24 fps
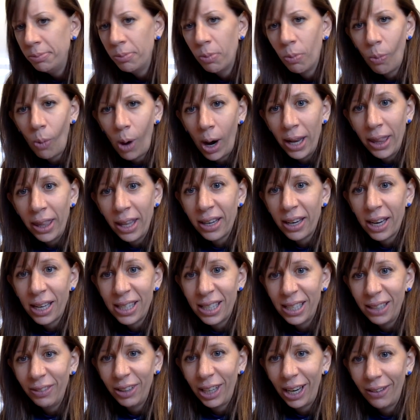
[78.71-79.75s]
One that doesn't
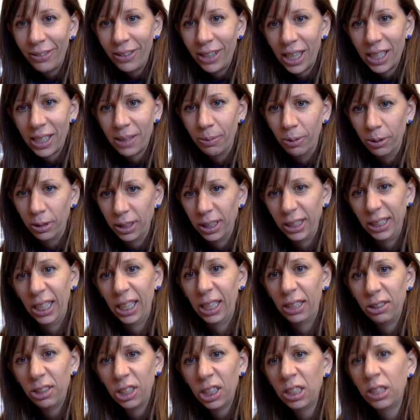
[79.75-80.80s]
even have decimals in it.
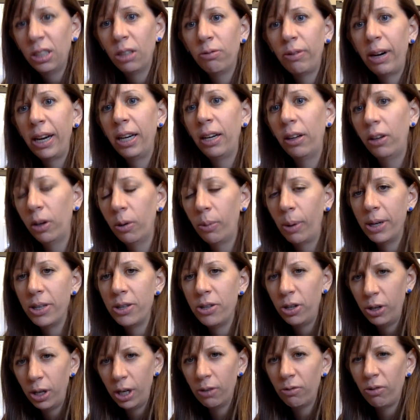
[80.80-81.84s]
Just a regular one
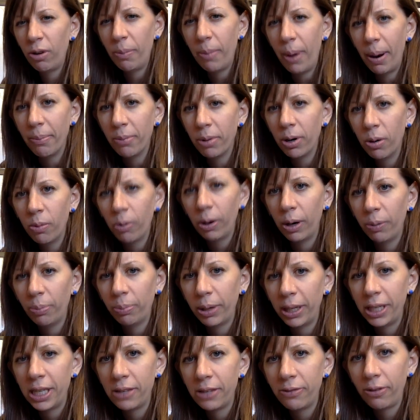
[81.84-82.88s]
so you can remember what a
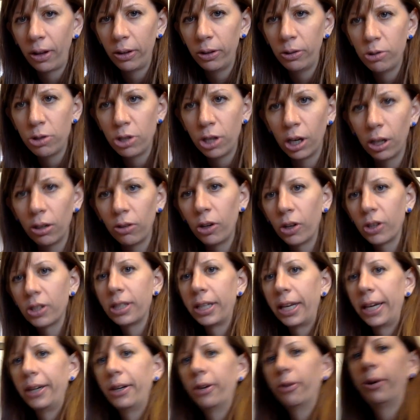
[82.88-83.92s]
place value chart looks
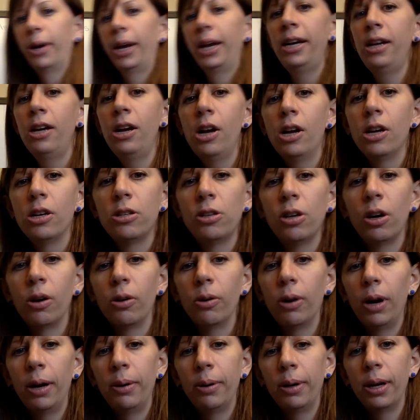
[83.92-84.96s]
like, okay? So
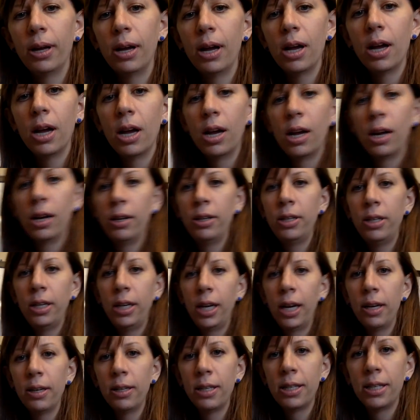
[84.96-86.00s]
I'm gonna
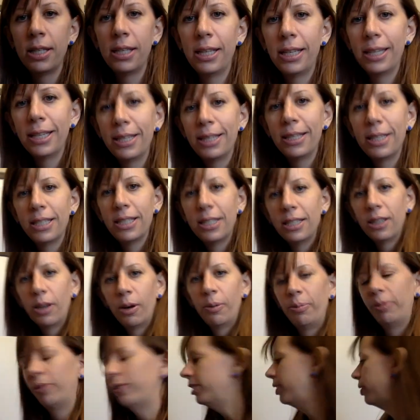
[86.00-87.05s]
get,
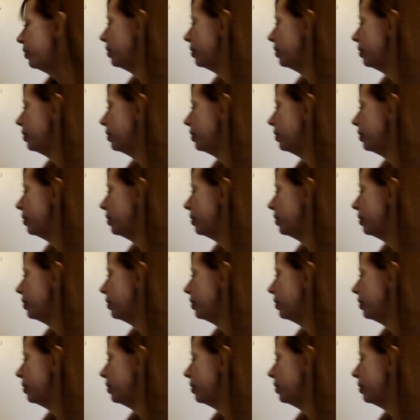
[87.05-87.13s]
hopefully you